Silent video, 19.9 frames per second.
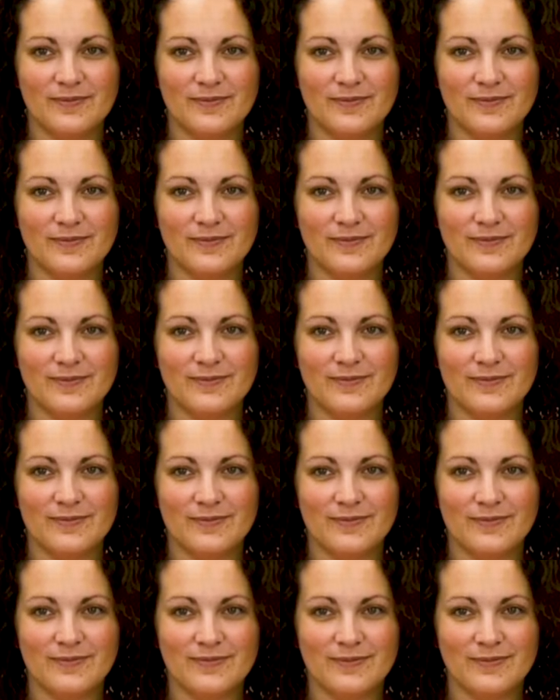
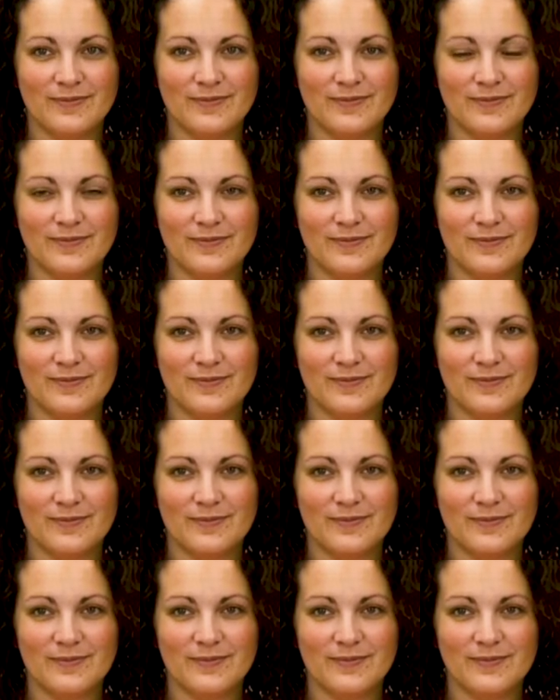
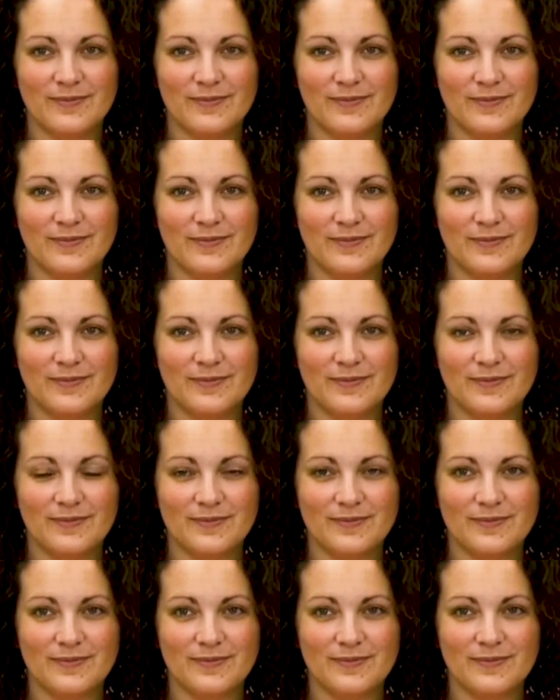
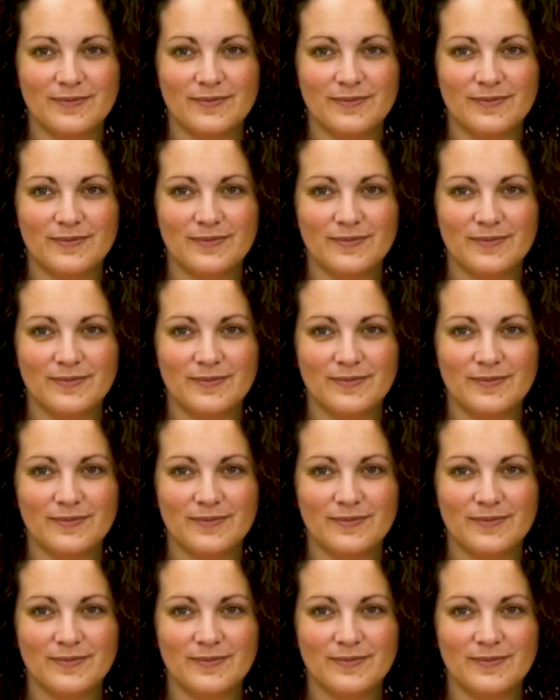(silent)